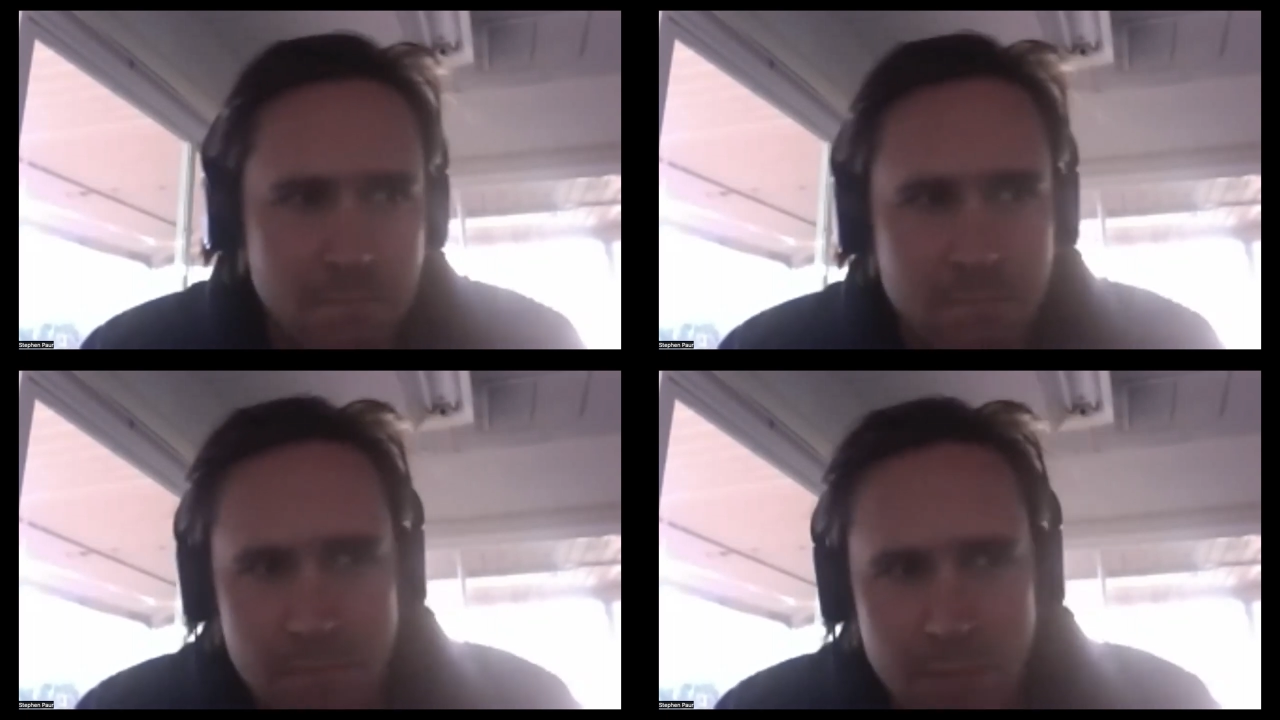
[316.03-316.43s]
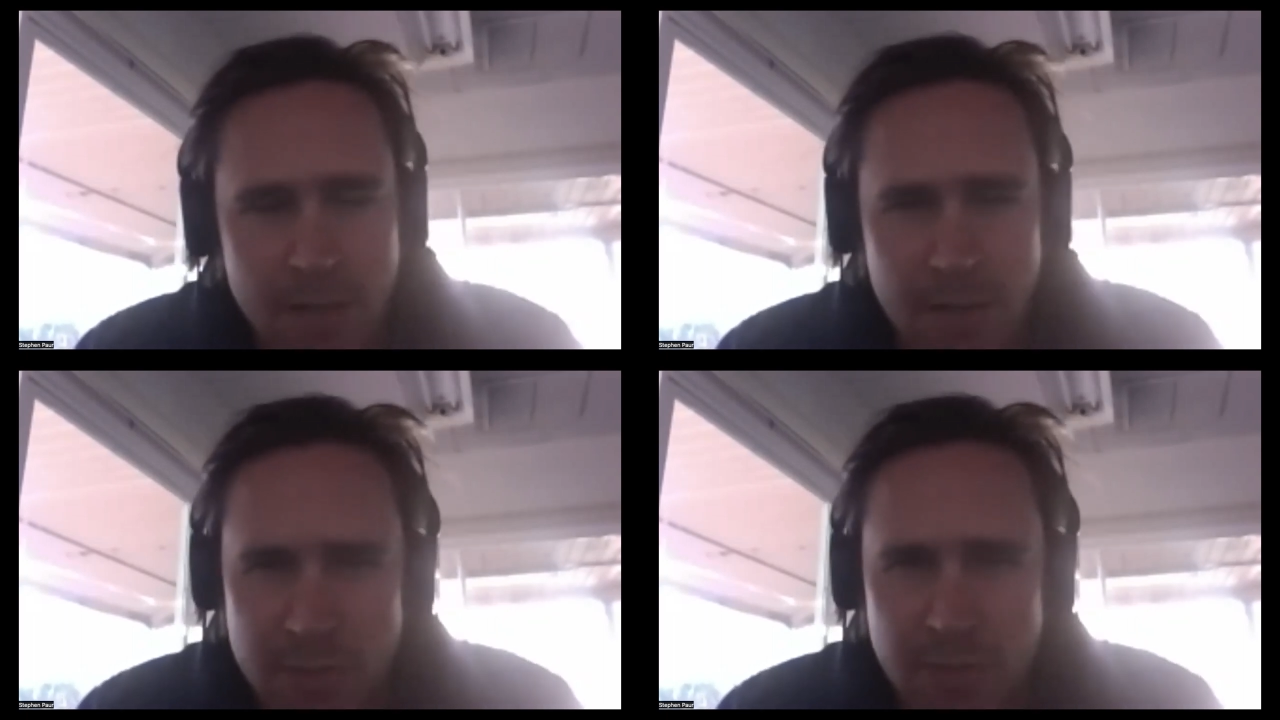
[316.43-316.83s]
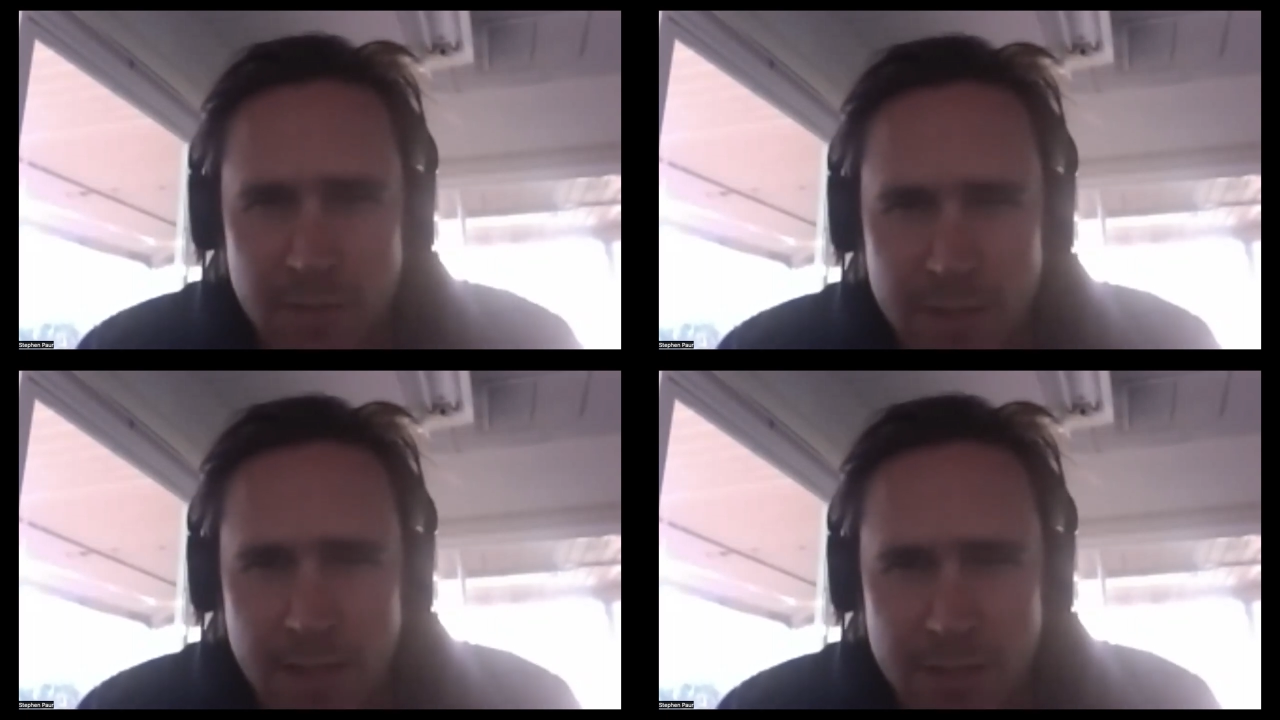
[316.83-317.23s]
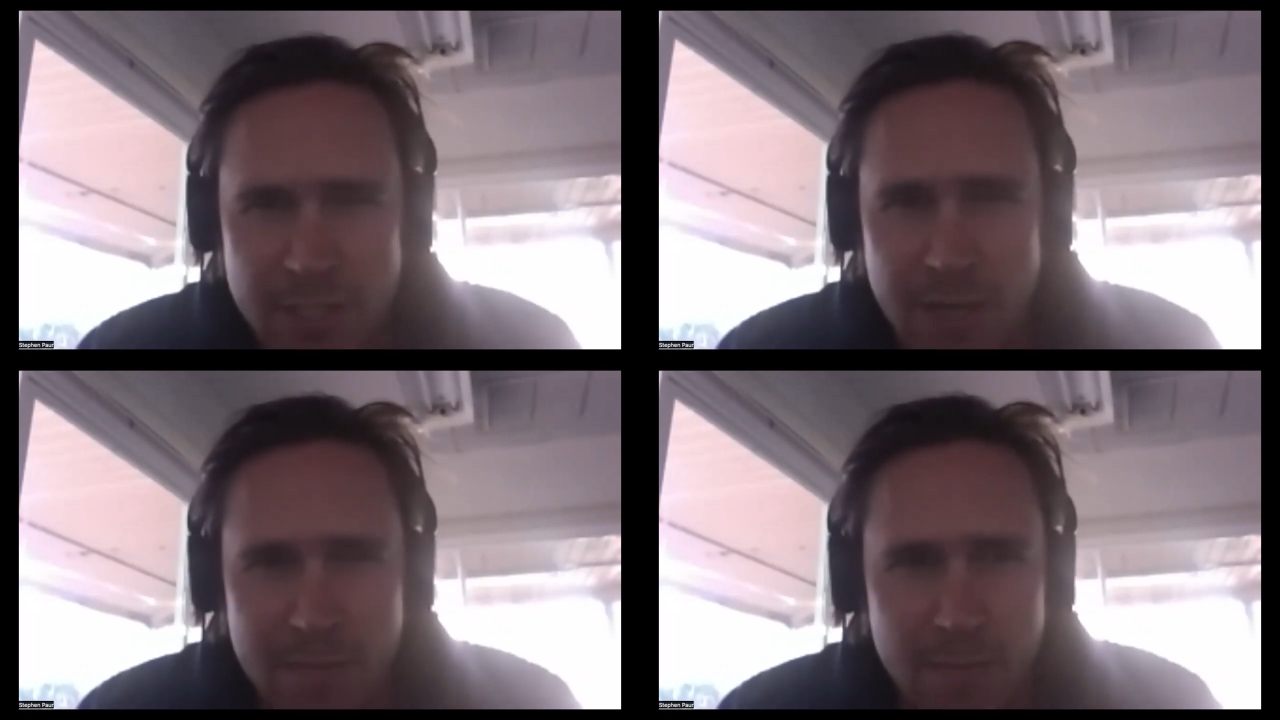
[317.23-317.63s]
that also kind of
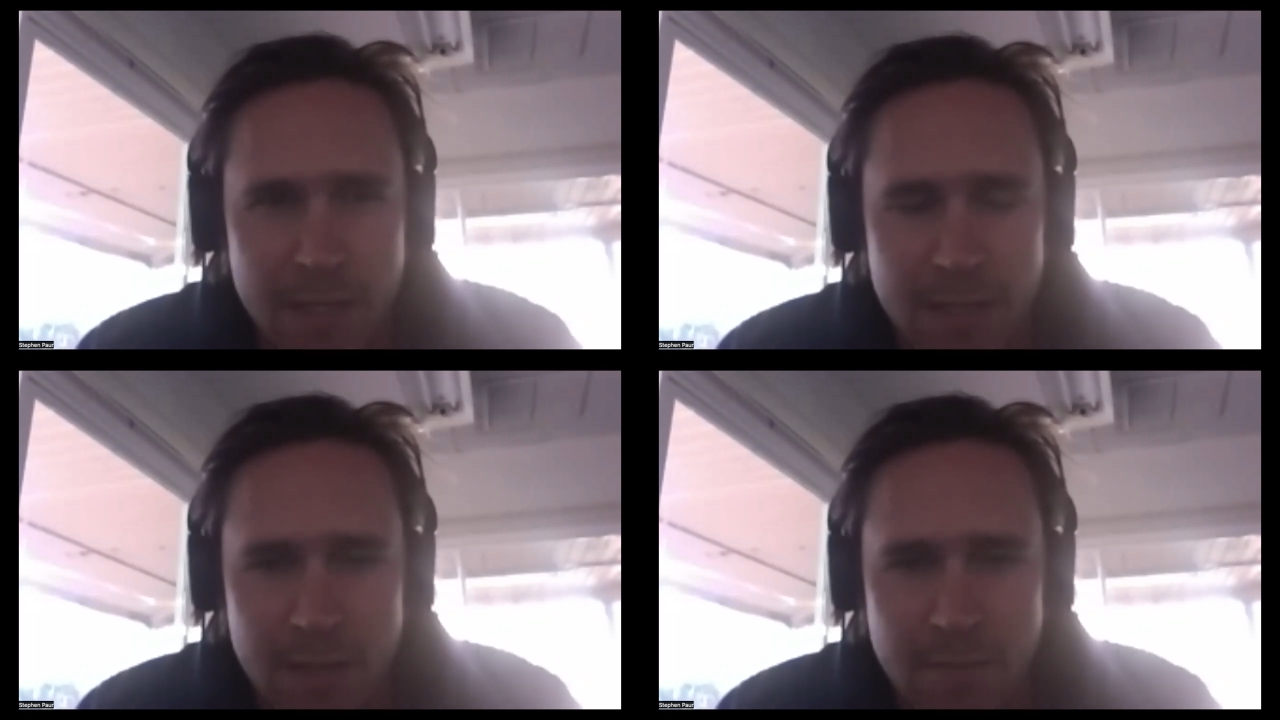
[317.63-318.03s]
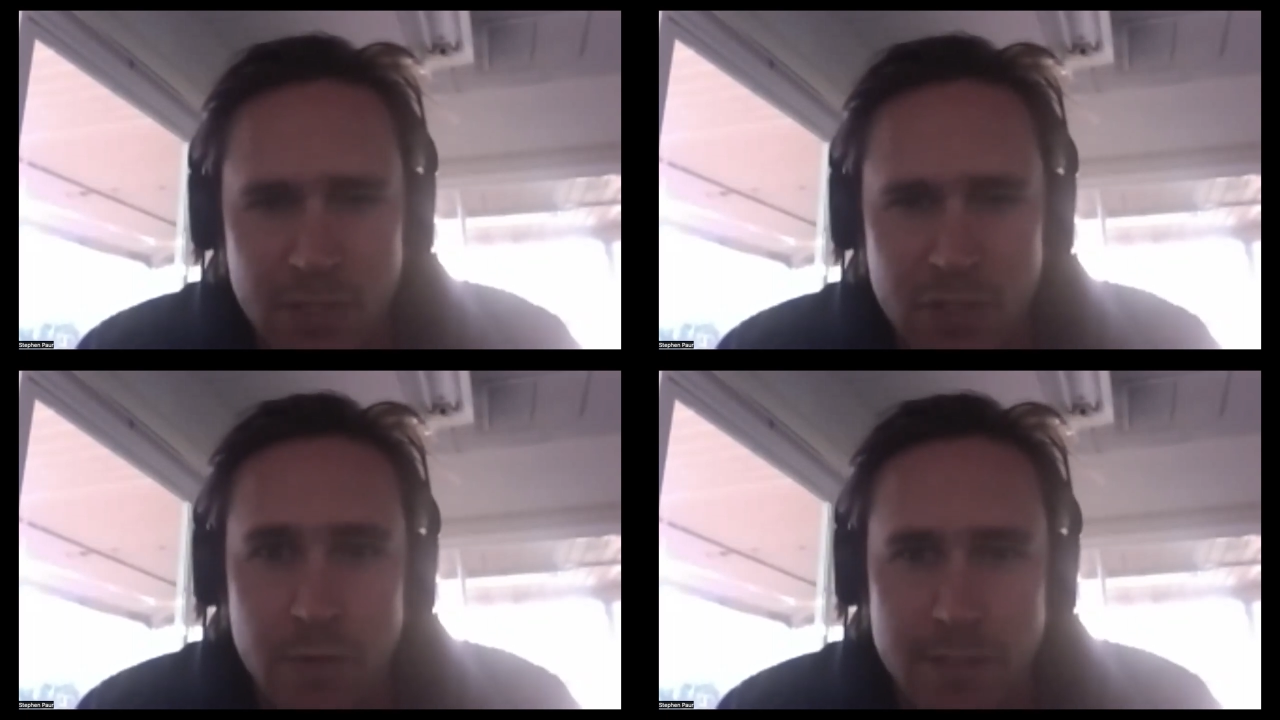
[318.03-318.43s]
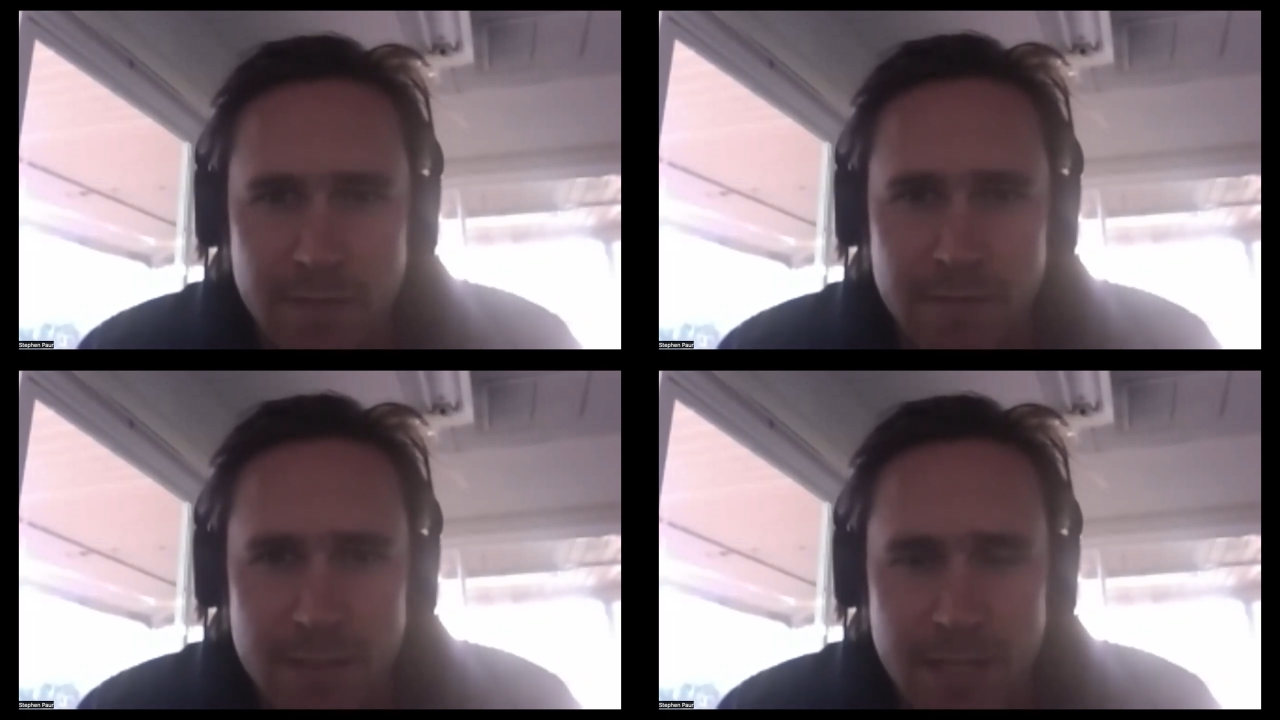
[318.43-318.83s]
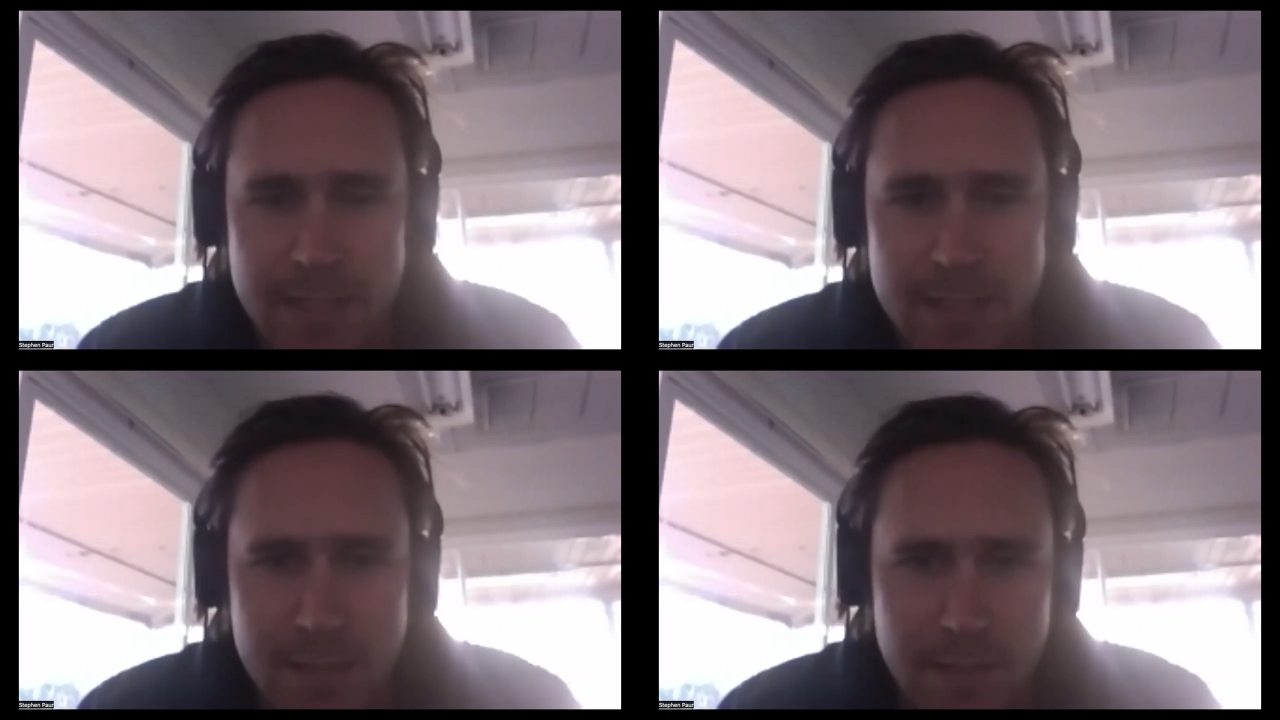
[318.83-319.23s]
shaped my my choice of the
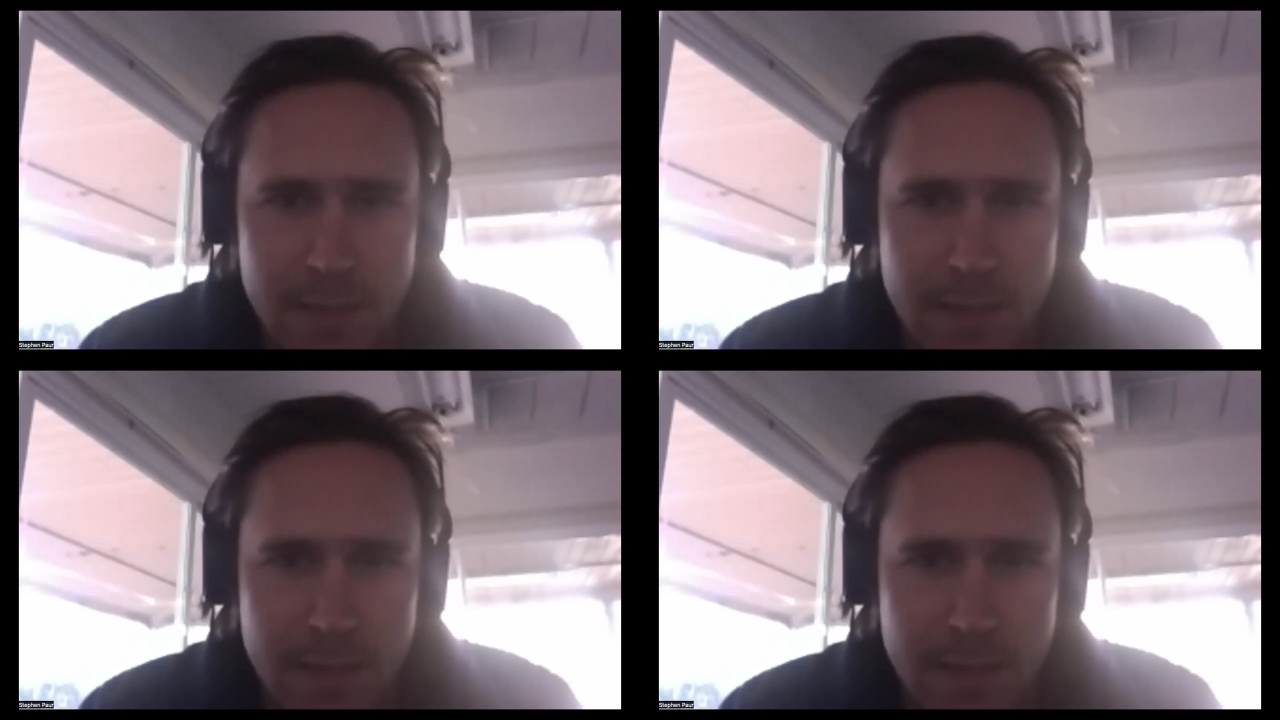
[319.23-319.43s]
text in that